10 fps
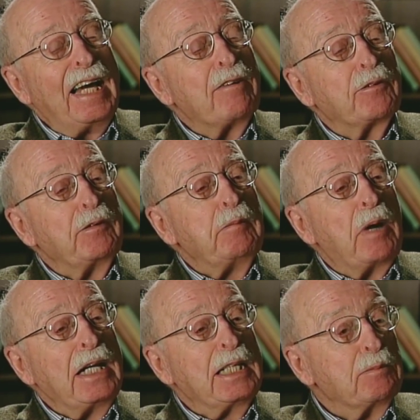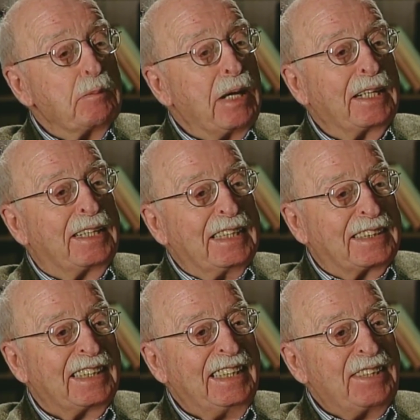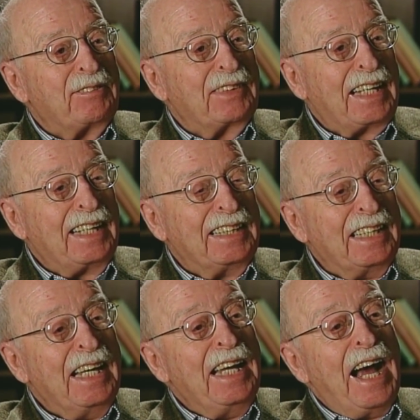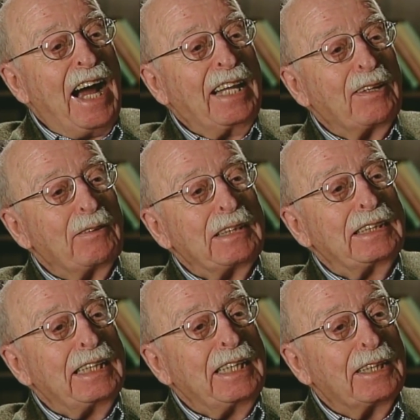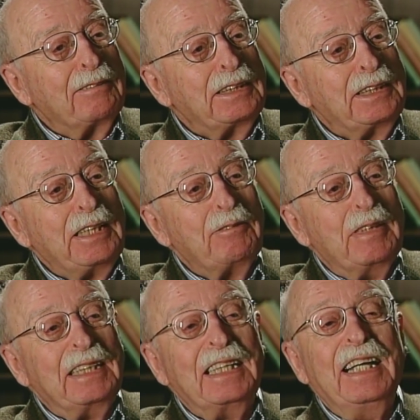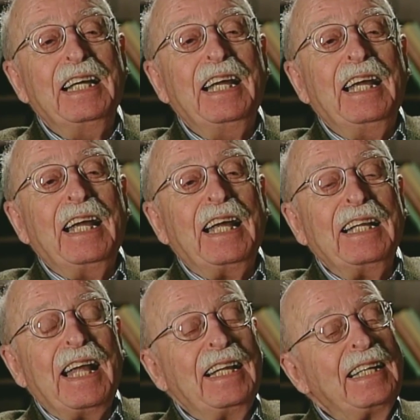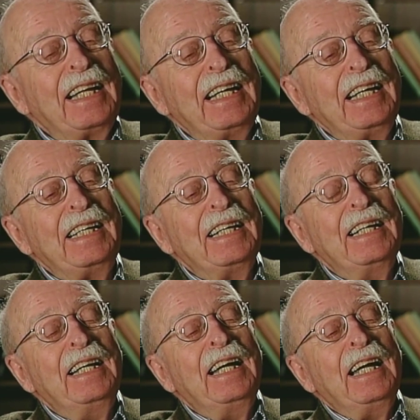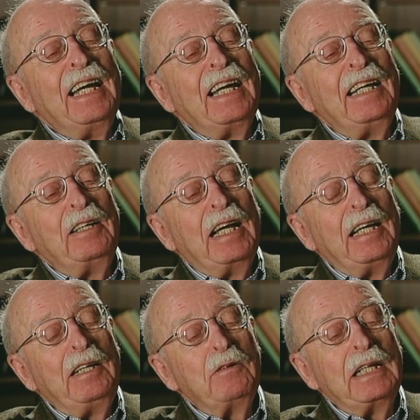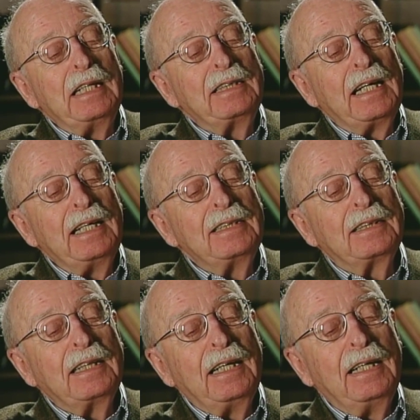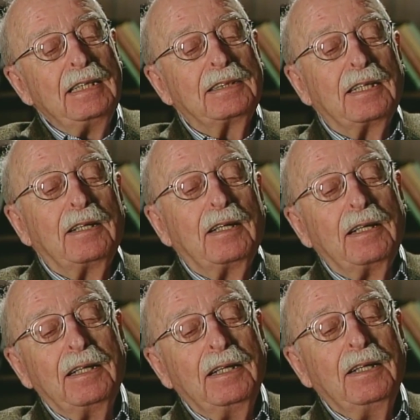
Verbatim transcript: I have to remind him about this. He's forgotten. He forgot. I thought huh? it was a singular achievement and and then he, he, his his his uh,